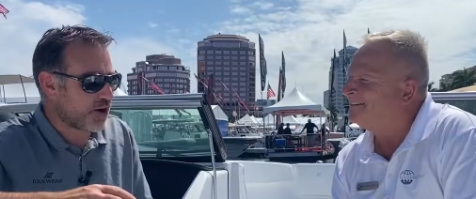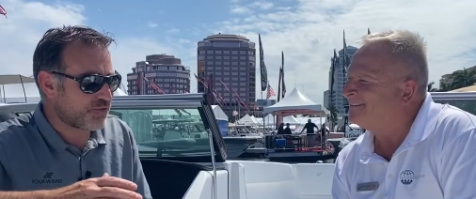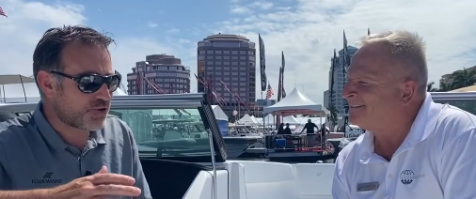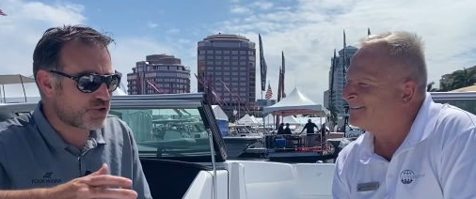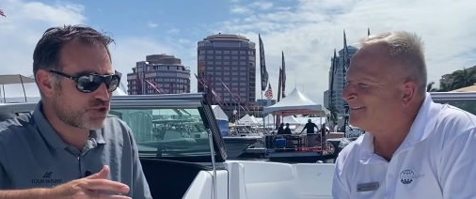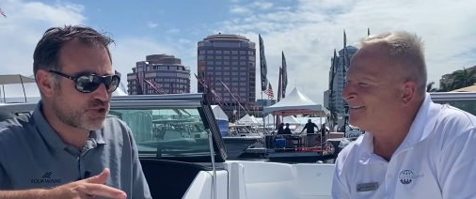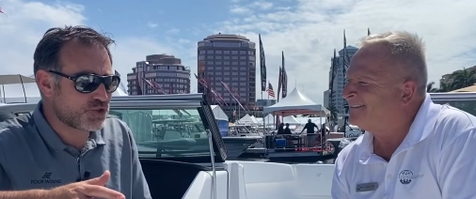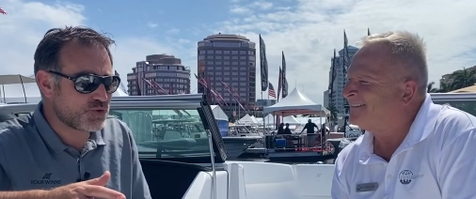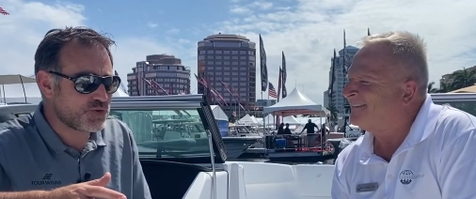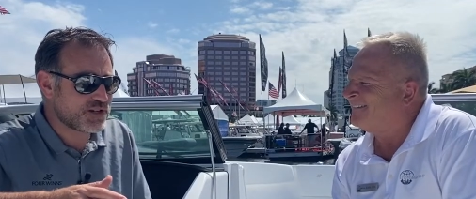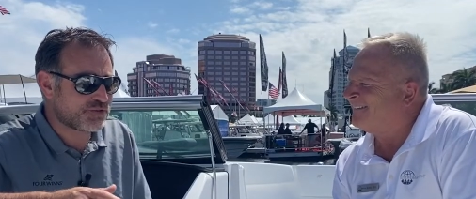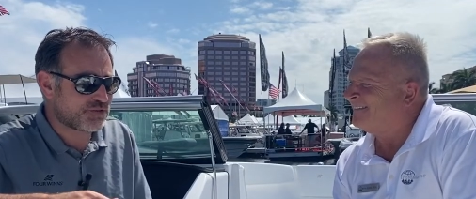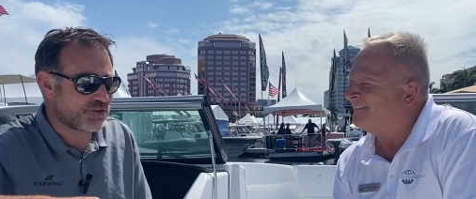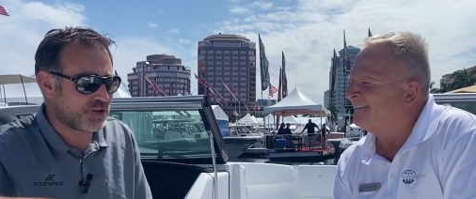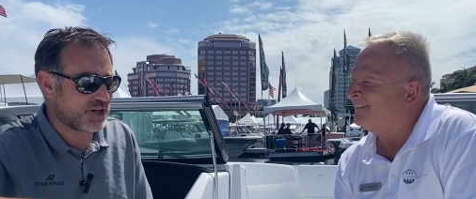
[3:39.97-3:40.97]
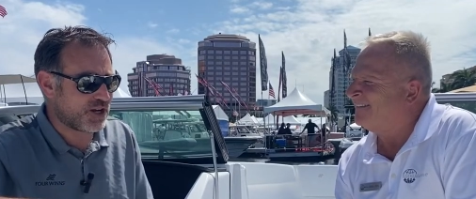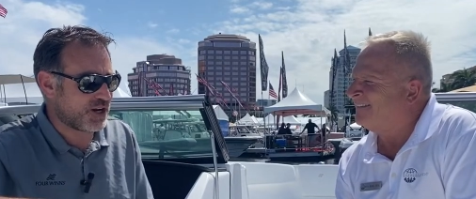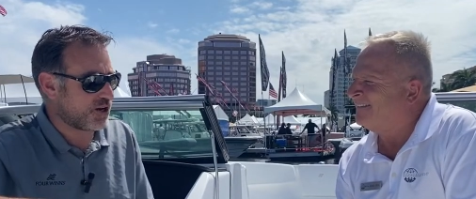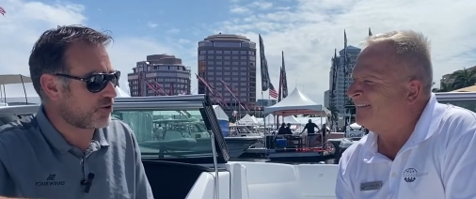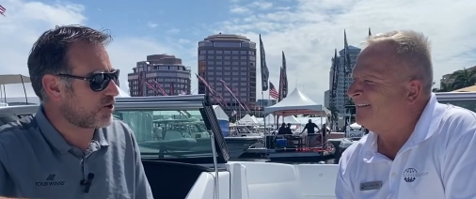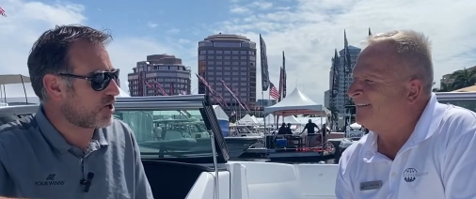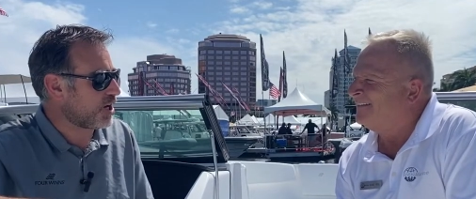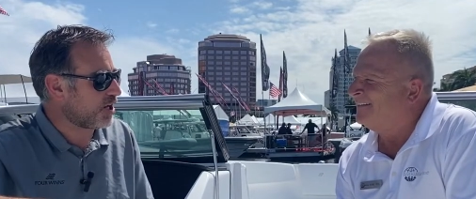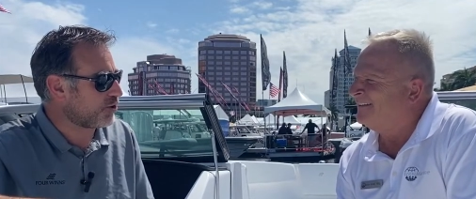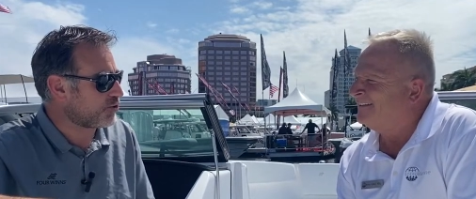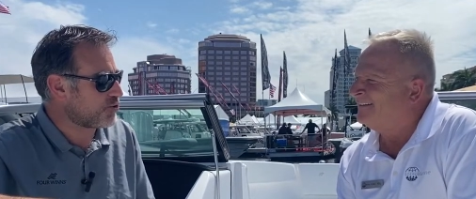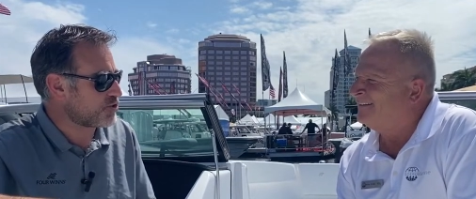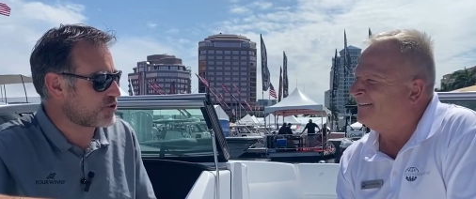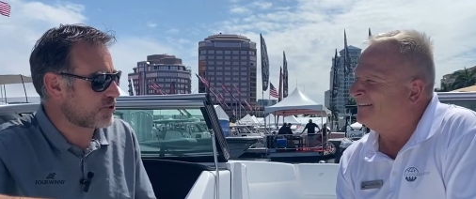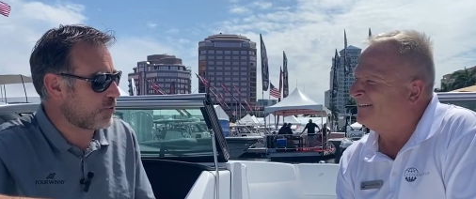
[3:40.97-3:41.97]
Speaker 1: offer two different uh,
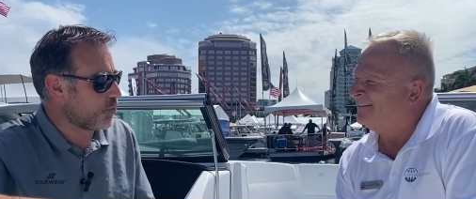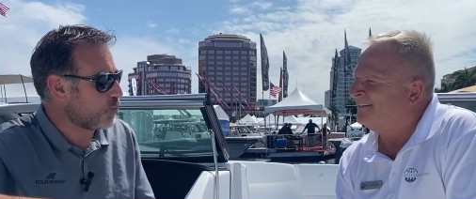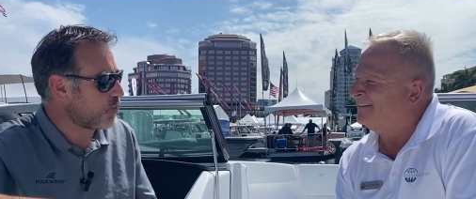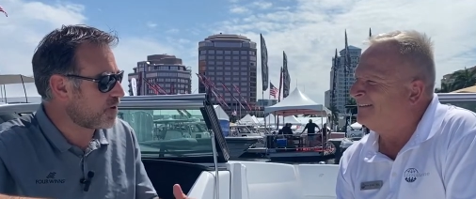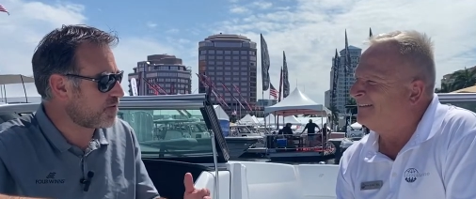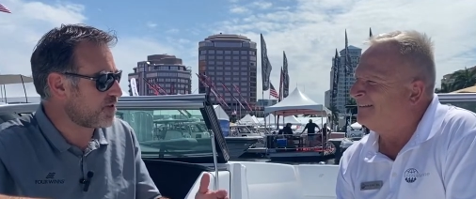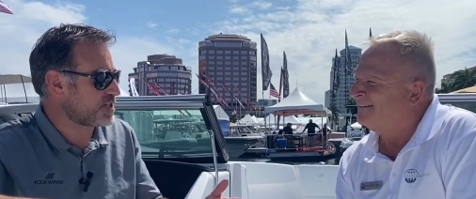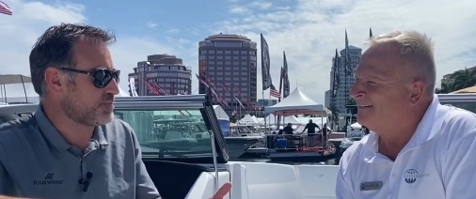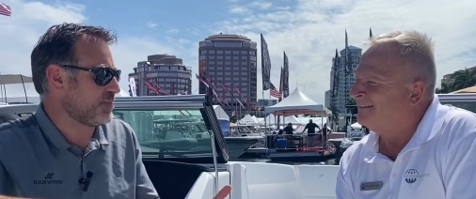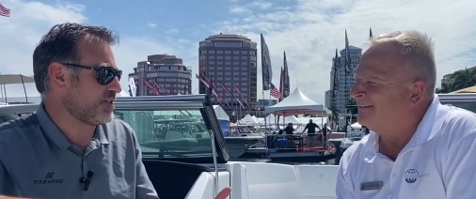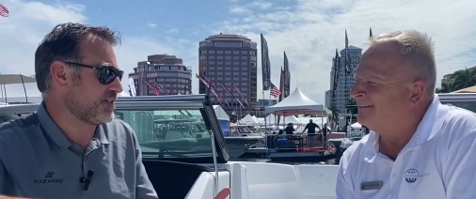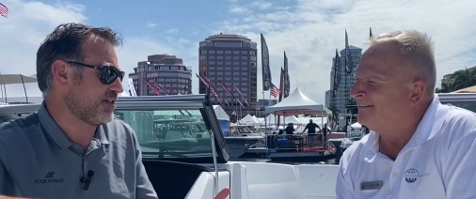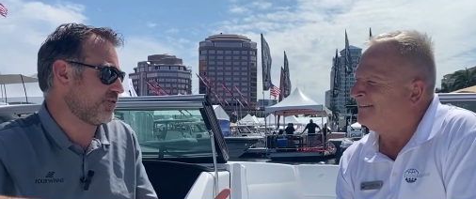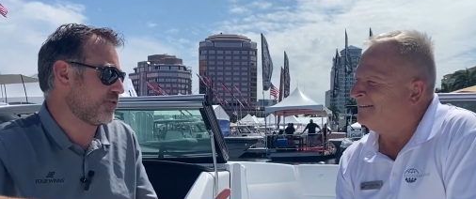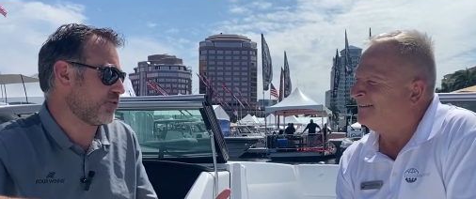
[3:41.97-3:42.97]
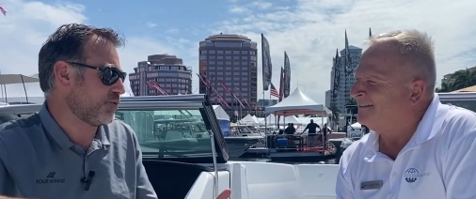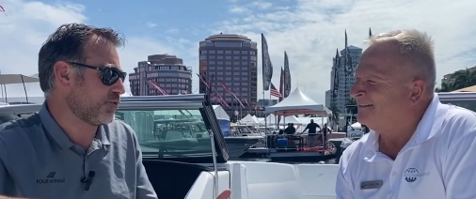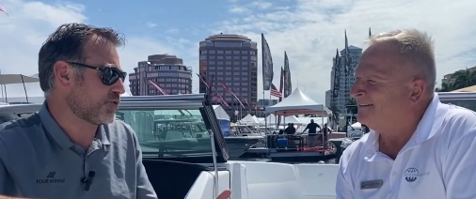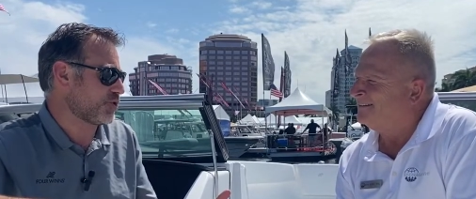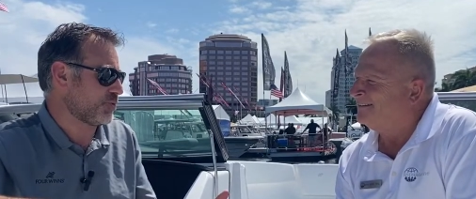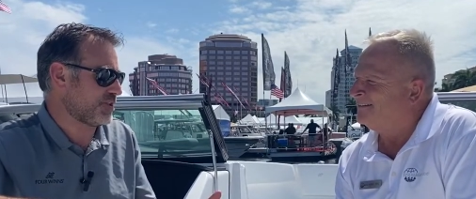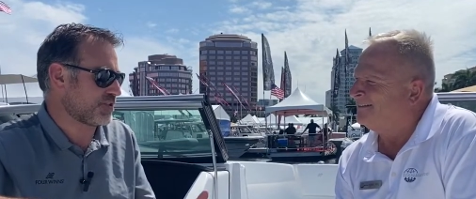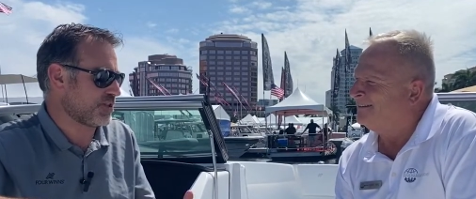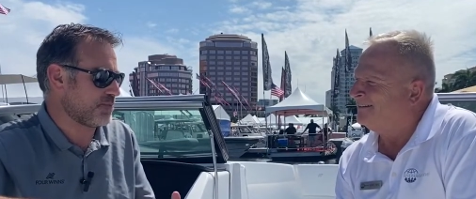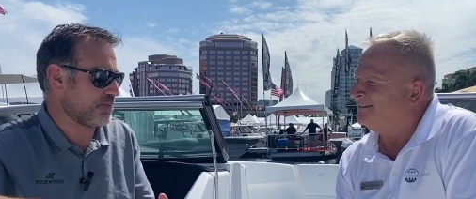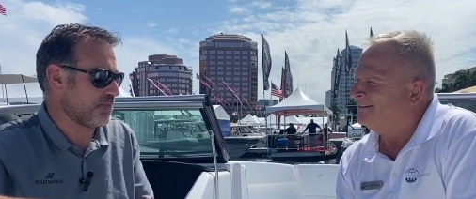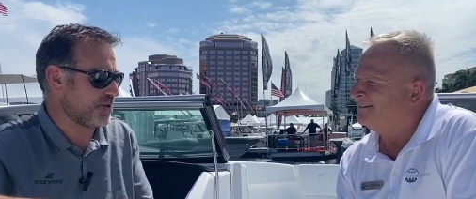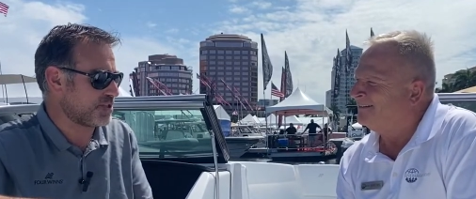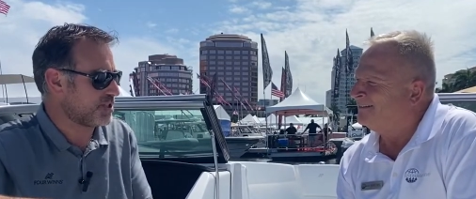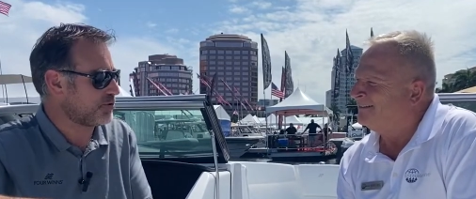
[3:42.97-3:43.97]
colors with this material. So it's a
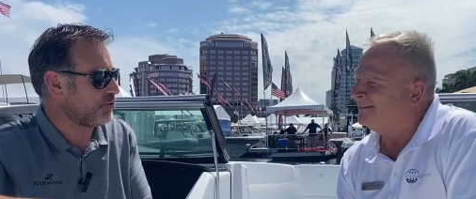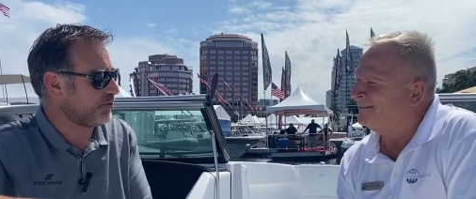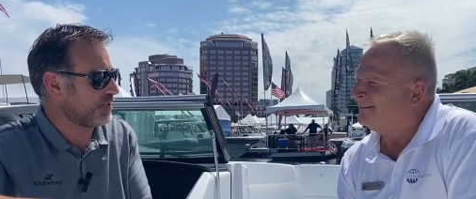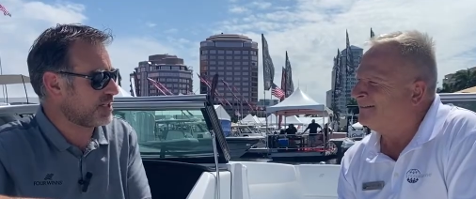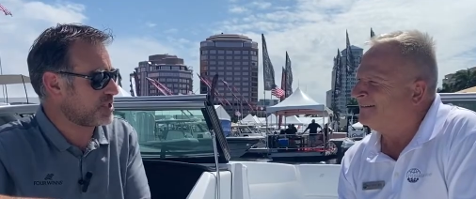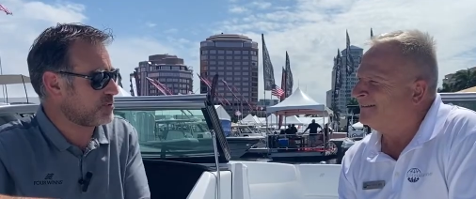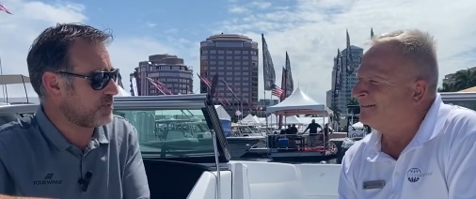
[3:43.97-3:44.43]
material that's